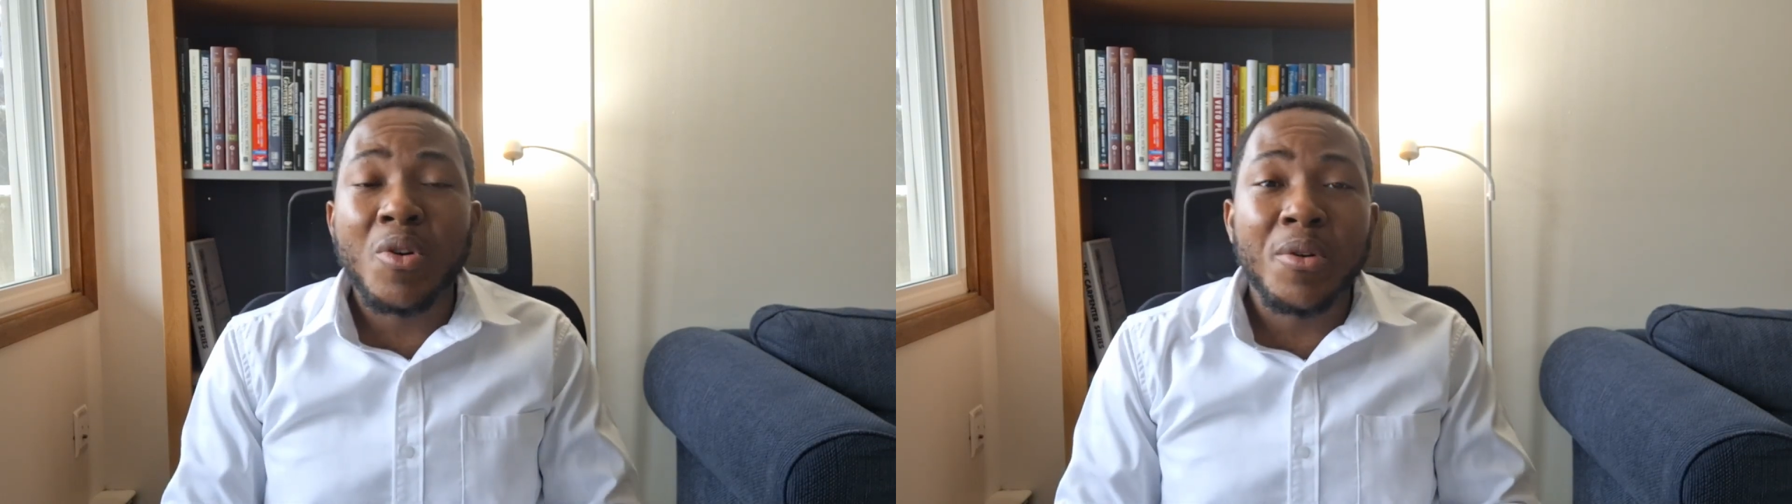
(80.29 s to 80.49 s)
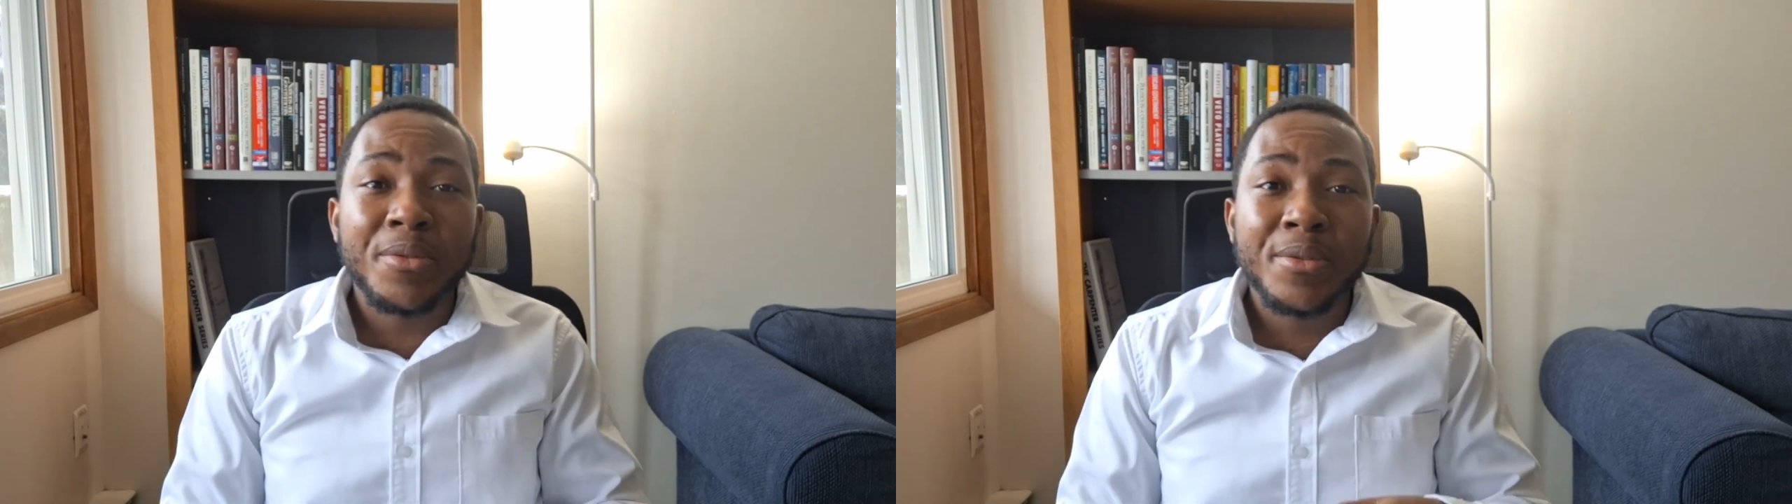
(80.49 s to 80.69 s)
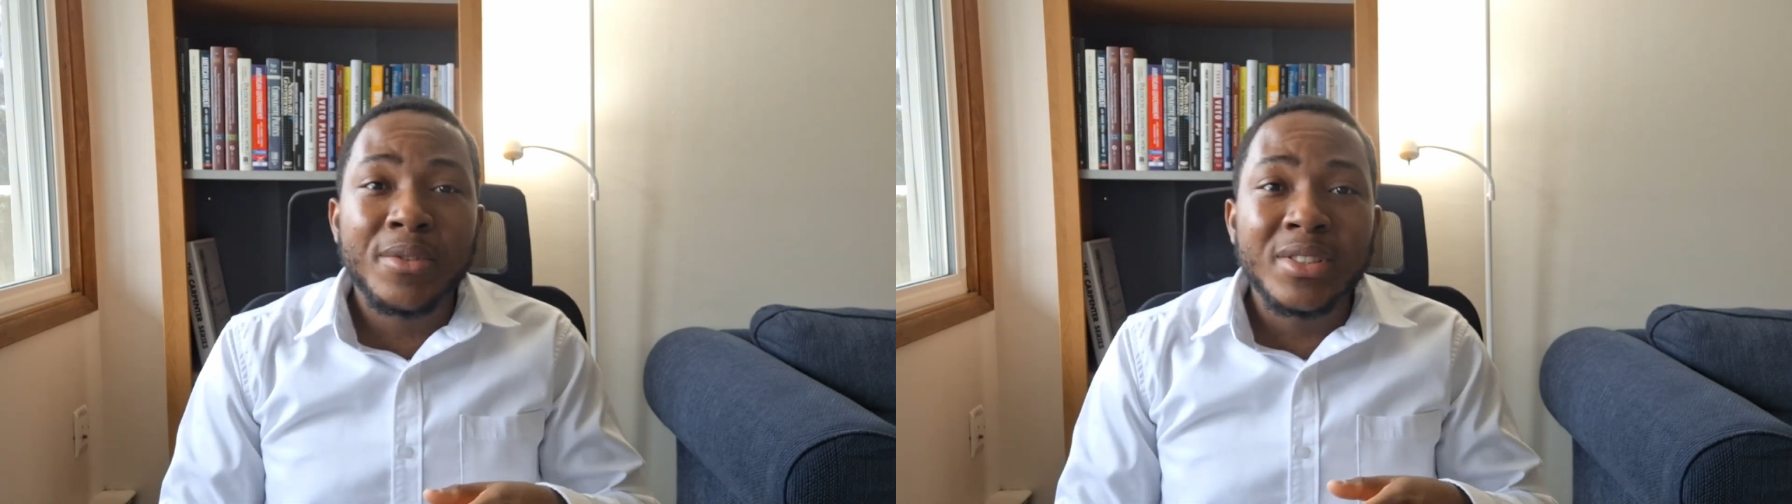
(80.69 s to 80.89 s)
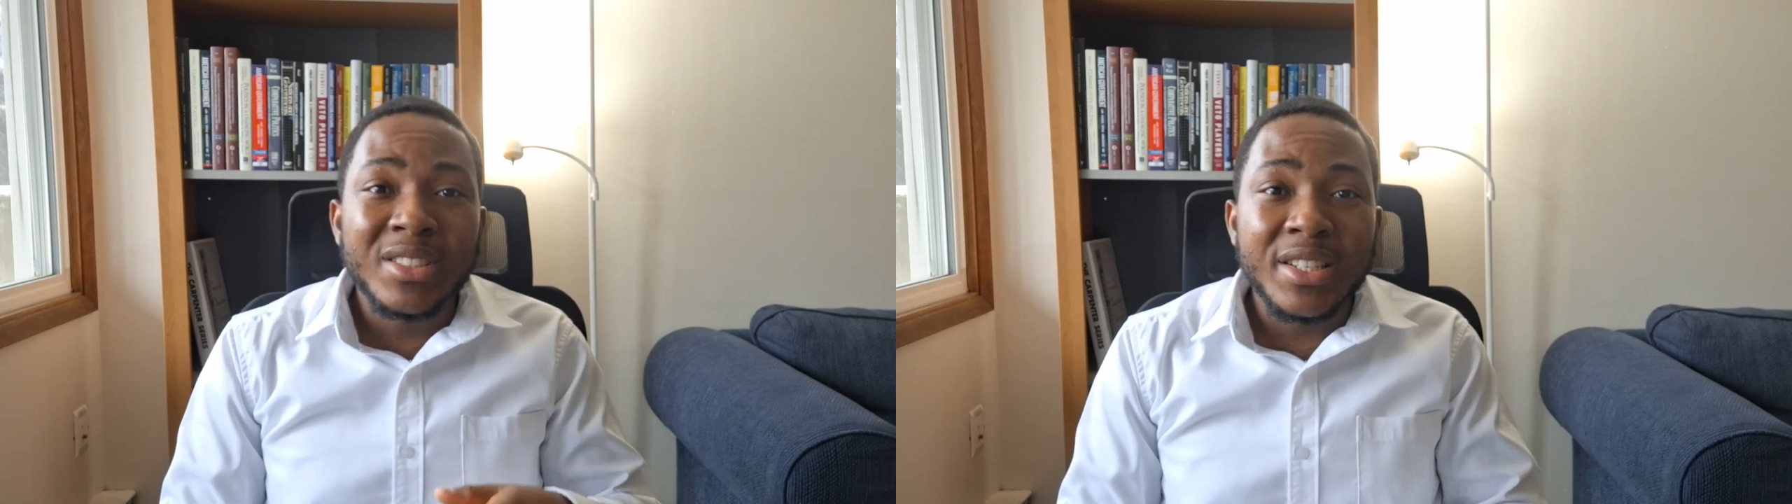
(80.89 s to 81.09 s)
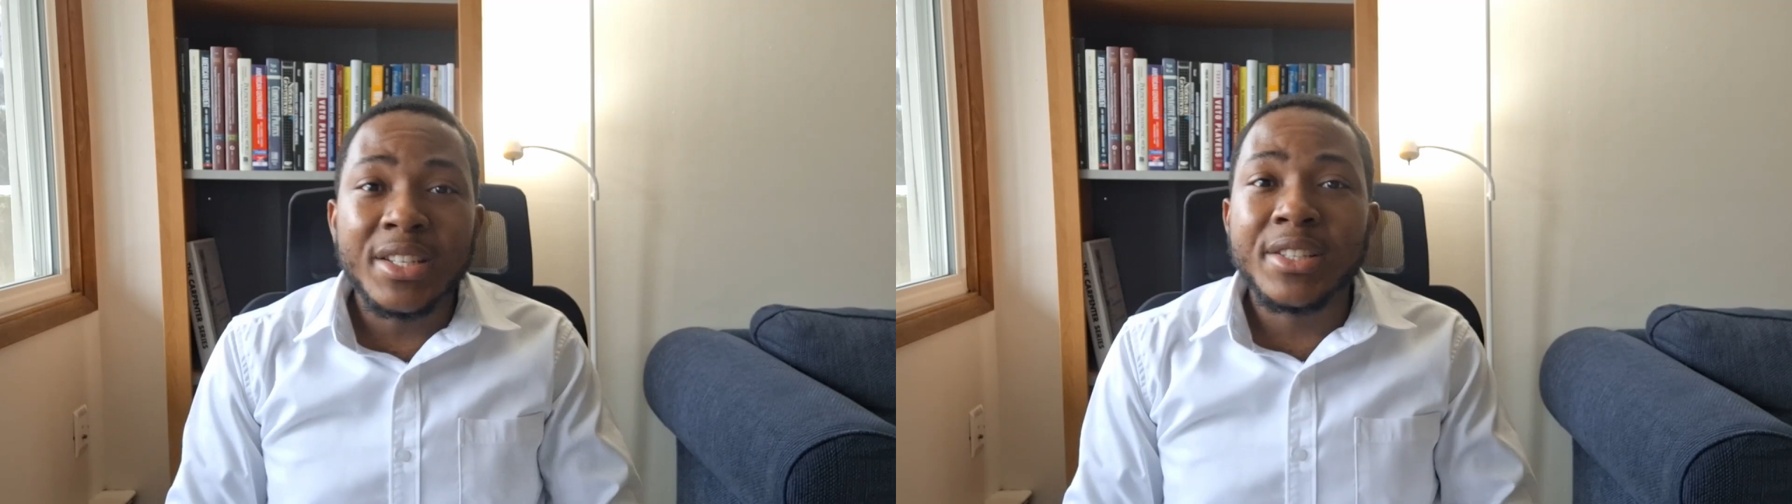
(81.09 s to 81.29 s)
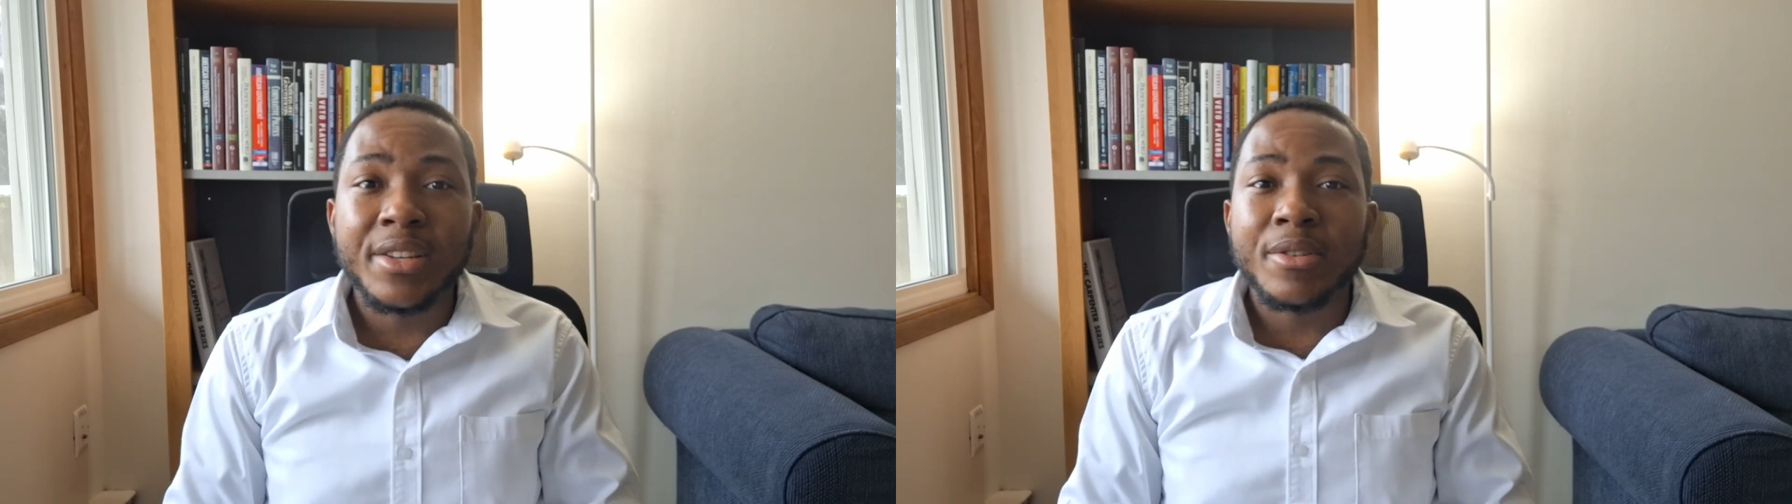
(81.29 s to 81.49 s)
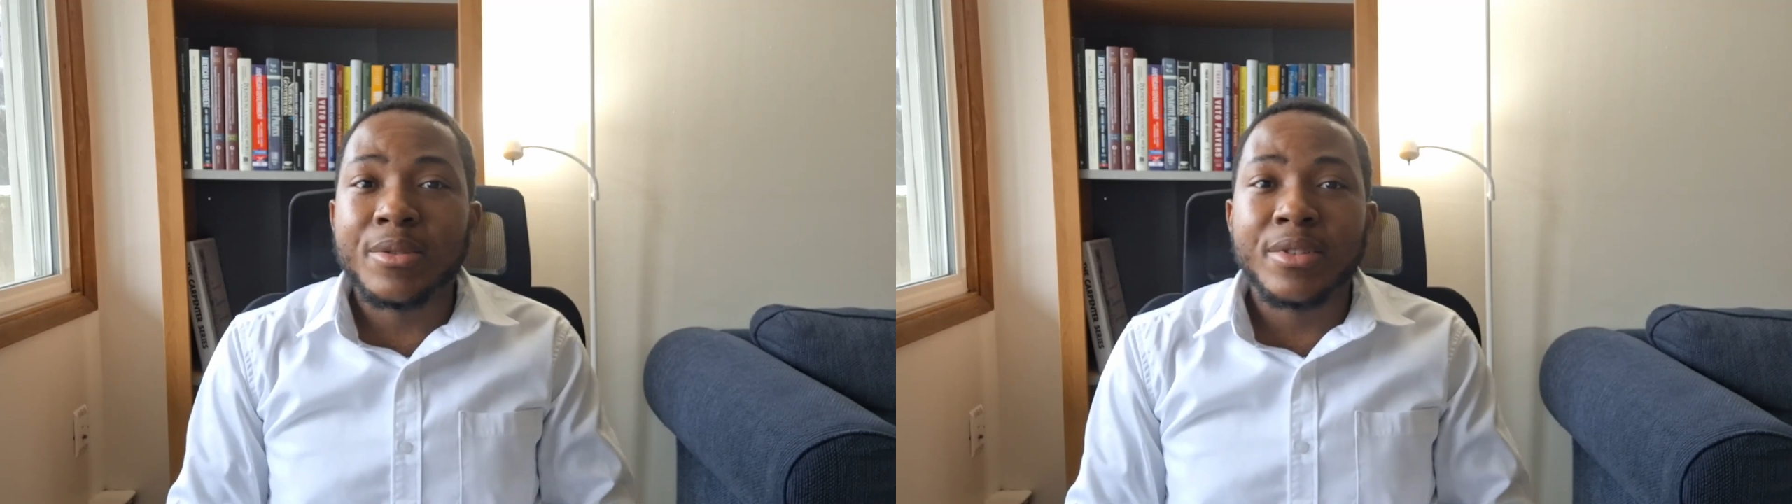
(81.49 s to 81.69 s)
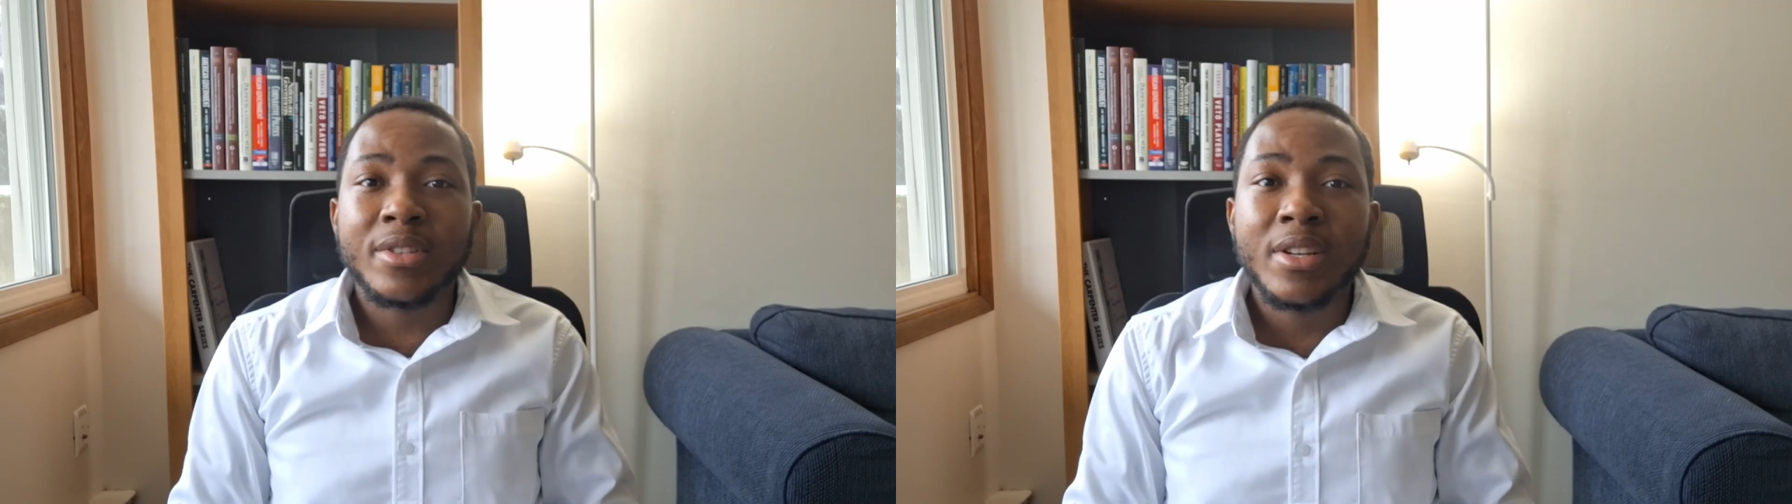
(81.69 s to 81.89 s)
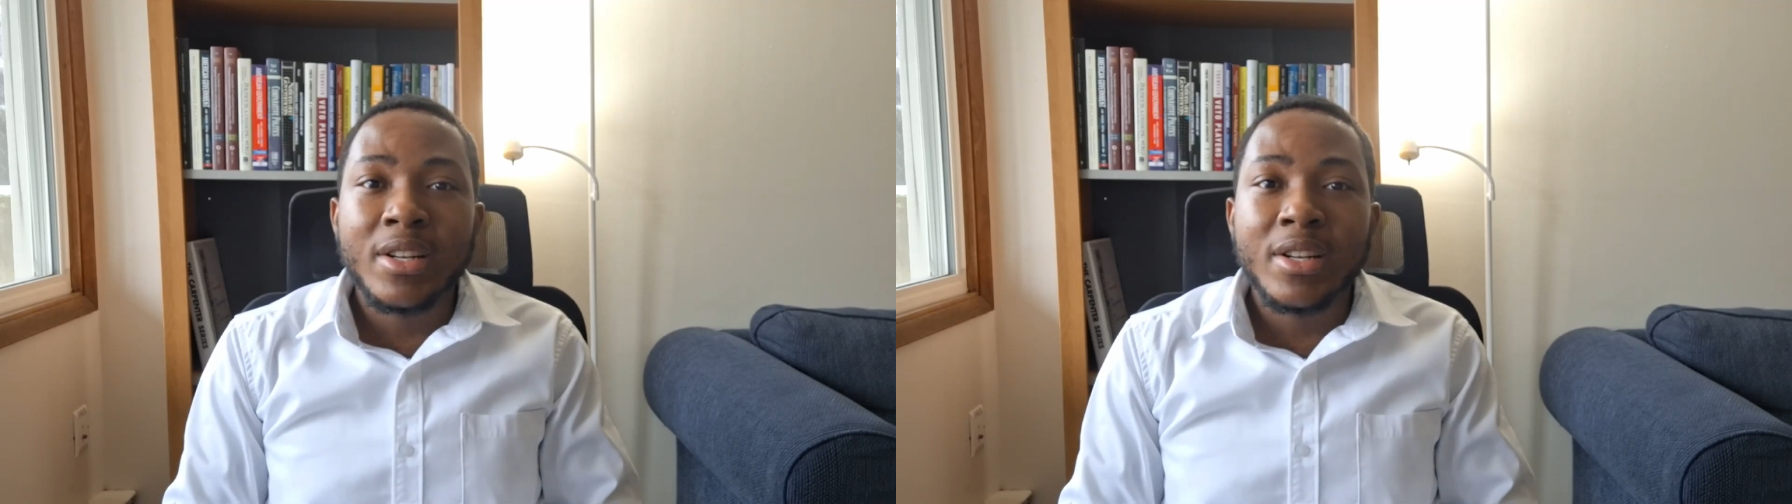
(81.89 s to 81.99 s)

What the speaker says: of details